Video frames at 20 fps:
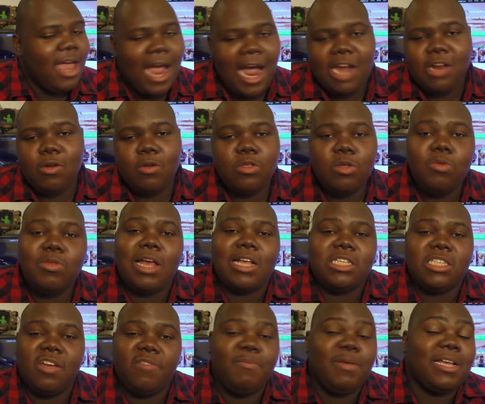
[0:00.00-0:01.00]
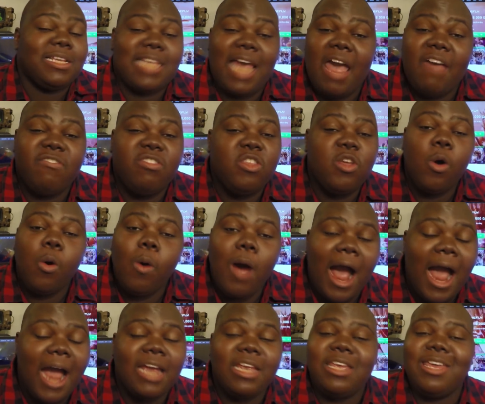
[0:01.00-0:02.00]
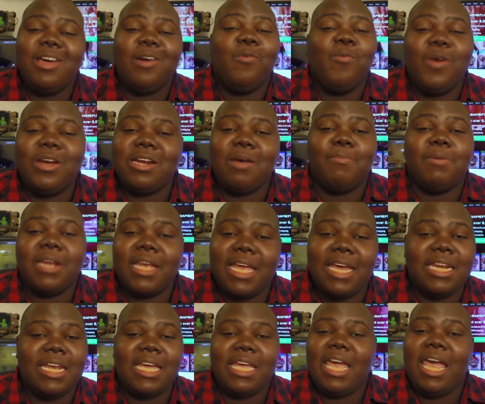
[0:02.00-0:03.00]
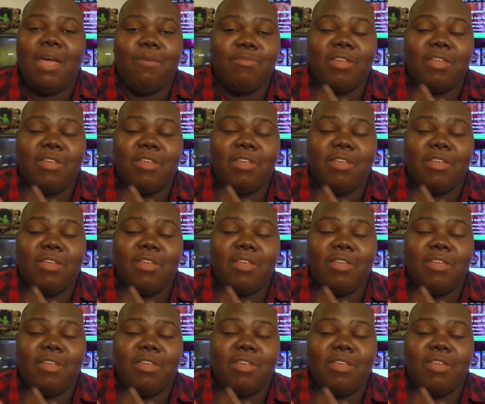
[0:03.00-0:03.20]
I don't do that stuff because I have no idea when I'm going to get a game.